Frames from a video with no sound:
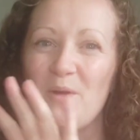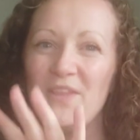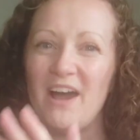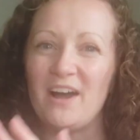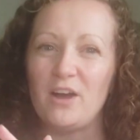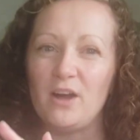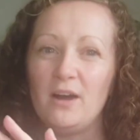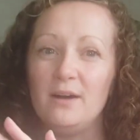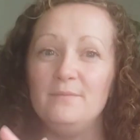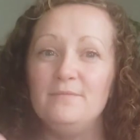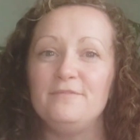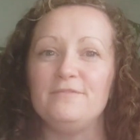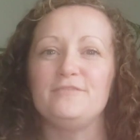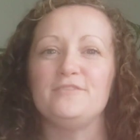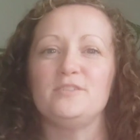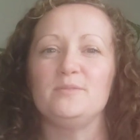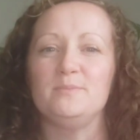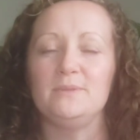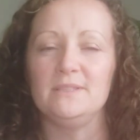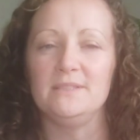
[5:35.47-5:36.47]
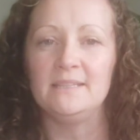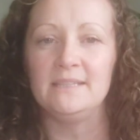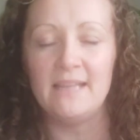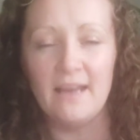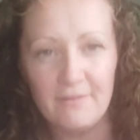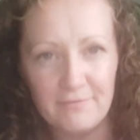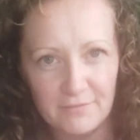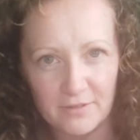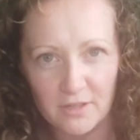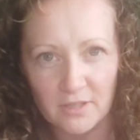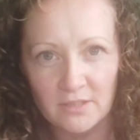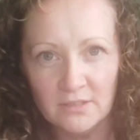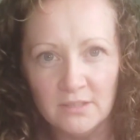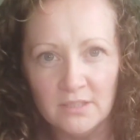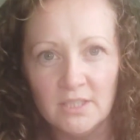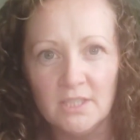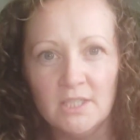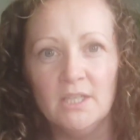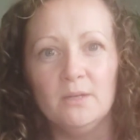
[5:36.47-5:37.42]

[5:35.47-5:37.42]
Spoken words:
that comfortable level,